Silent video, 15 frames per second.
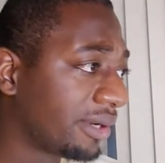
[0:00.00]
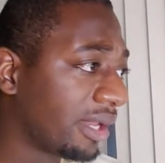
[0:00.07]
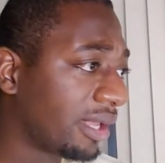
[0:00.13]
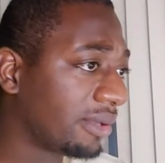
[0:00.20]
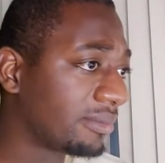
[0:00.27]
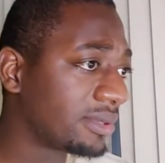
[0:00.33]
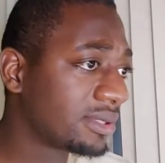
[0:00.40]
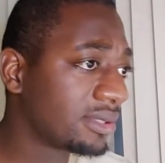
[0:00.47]

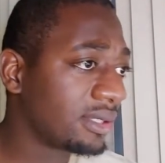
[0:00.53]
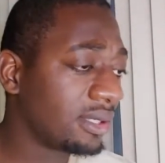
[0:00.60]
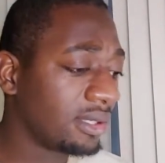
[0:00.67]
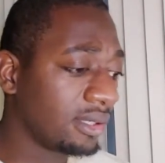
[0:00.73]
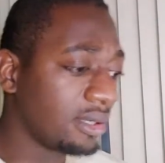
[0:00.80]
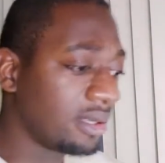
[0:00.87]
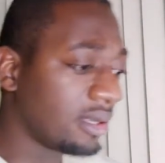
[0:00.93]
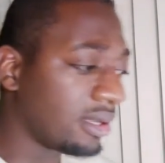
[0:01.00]
names.
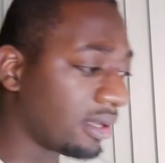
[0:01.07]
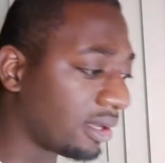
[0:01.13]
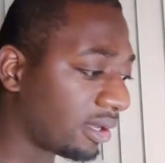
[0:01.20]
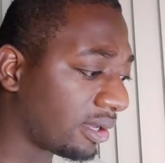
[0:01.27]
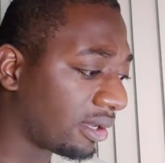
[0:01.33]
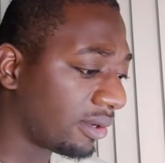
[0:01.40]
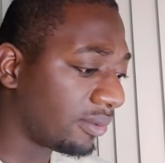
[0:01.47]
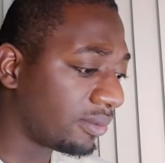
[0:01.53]

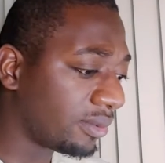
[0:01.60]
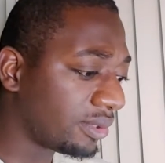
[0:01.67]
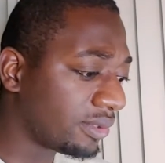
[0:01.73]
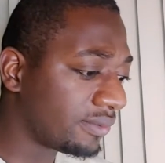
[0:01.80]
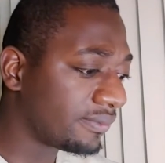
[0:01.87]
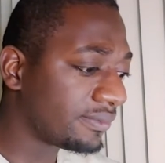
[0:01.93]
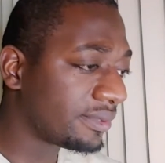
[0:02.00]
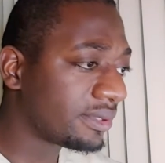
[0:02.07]

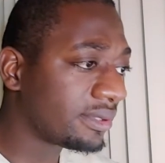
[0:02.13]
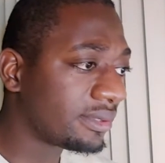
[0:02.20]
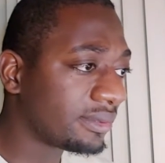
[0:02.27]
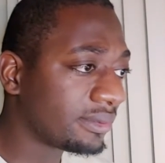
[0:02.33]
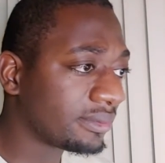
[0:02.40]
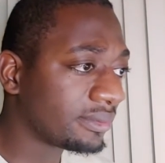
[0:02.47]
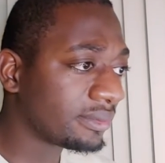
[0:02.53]
Wolves.